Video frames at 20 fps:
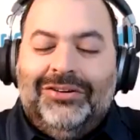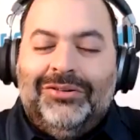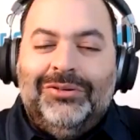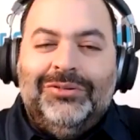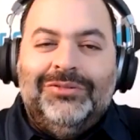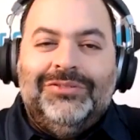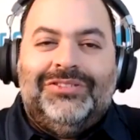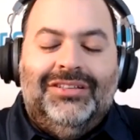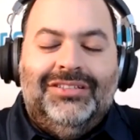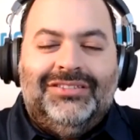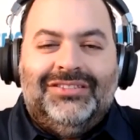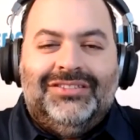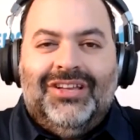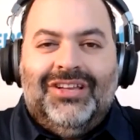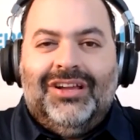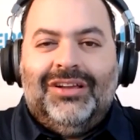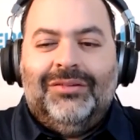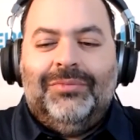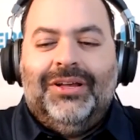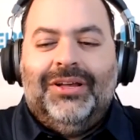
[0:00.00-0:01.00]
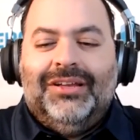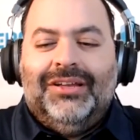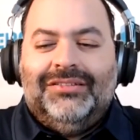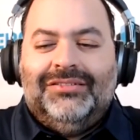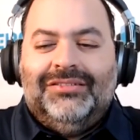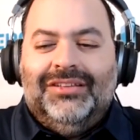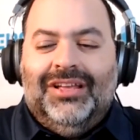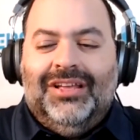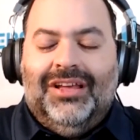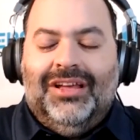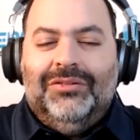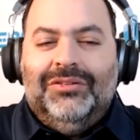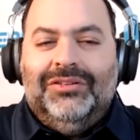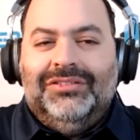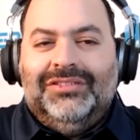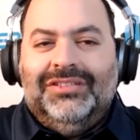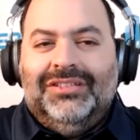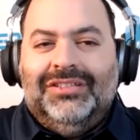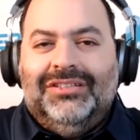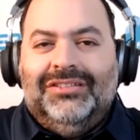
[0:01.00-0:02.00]
cool. Let's talk about how
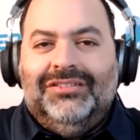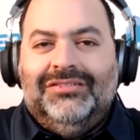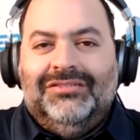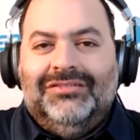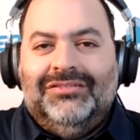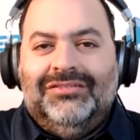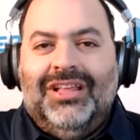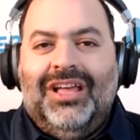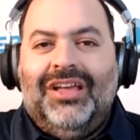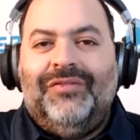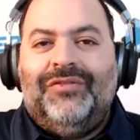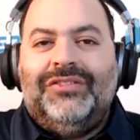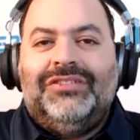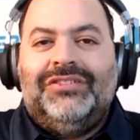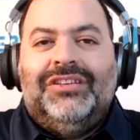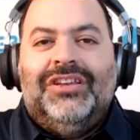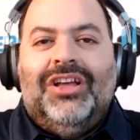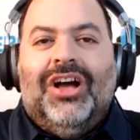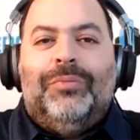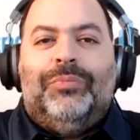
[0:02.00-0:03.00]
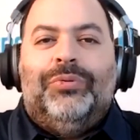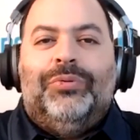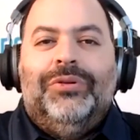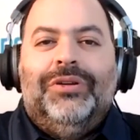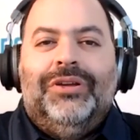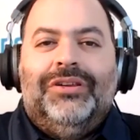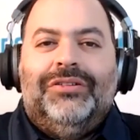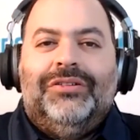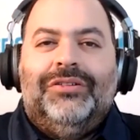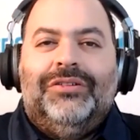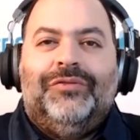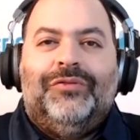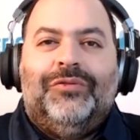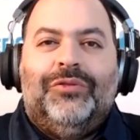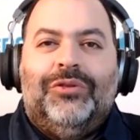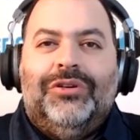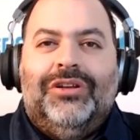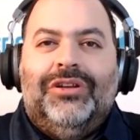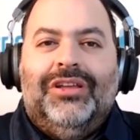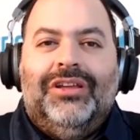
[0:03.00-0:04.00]
is it life as an operator
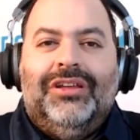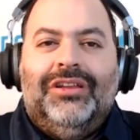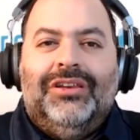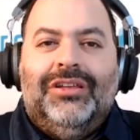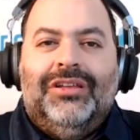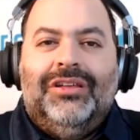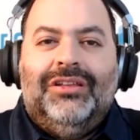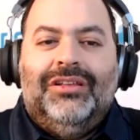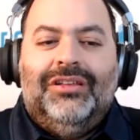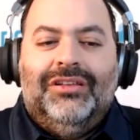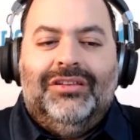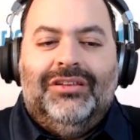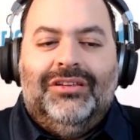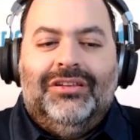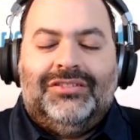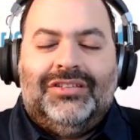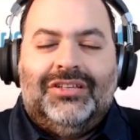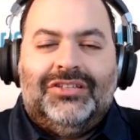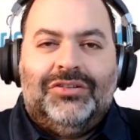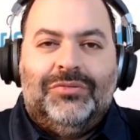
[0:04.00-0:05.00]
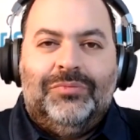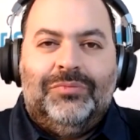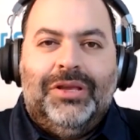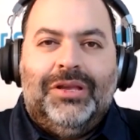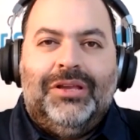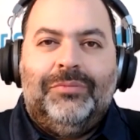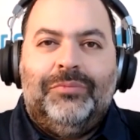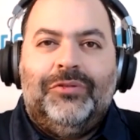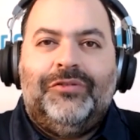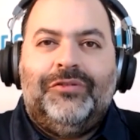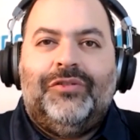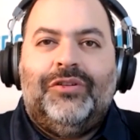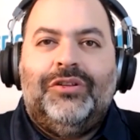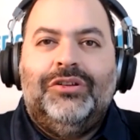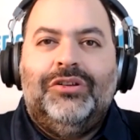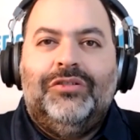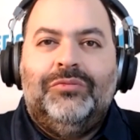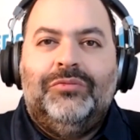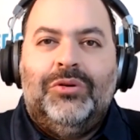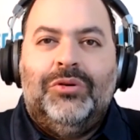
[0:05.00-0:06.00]
for in a, a, such a big
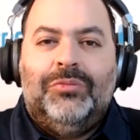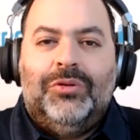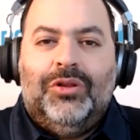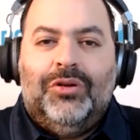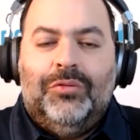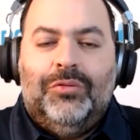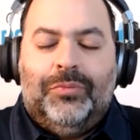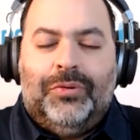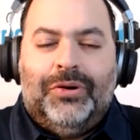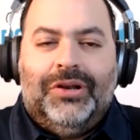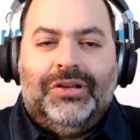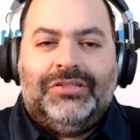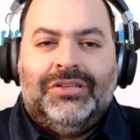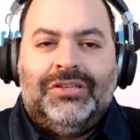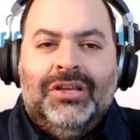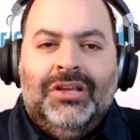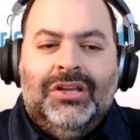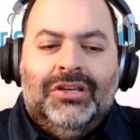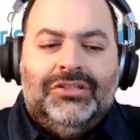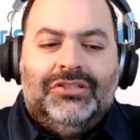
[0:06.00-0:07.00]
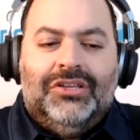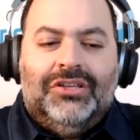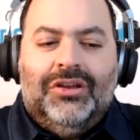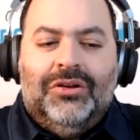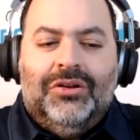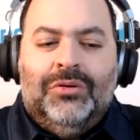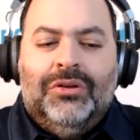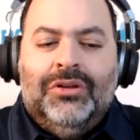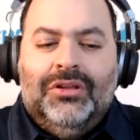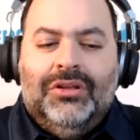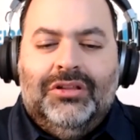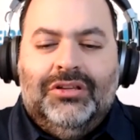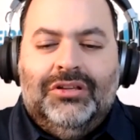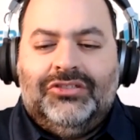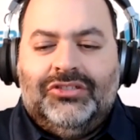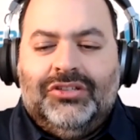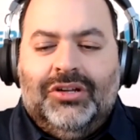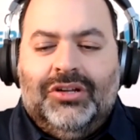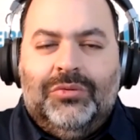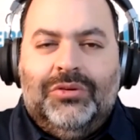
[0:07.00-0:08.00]
portfolio of mobile home parks. So
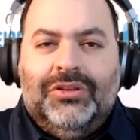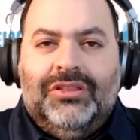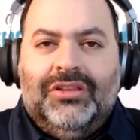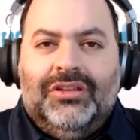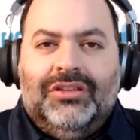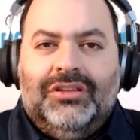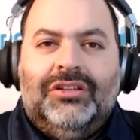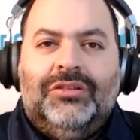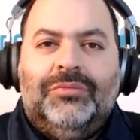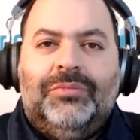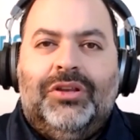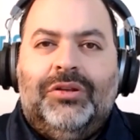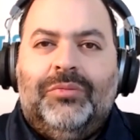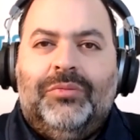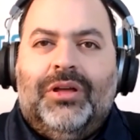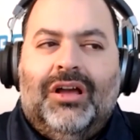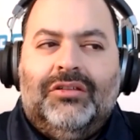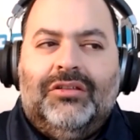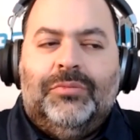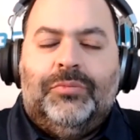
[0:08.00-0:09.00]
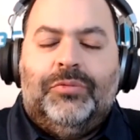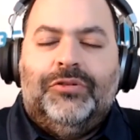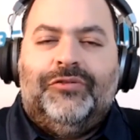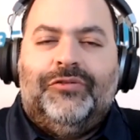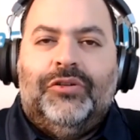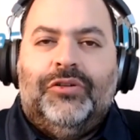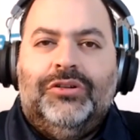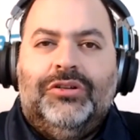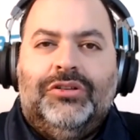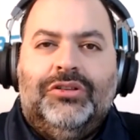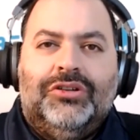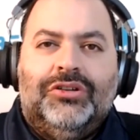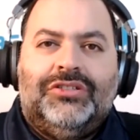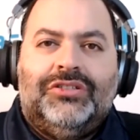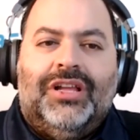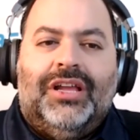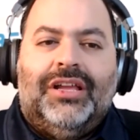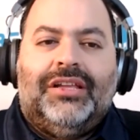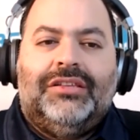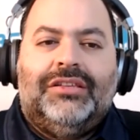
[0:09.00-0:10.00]
let's start with a little bit of how the portfolio looks
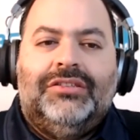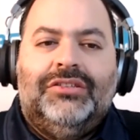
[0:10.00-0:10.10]
like.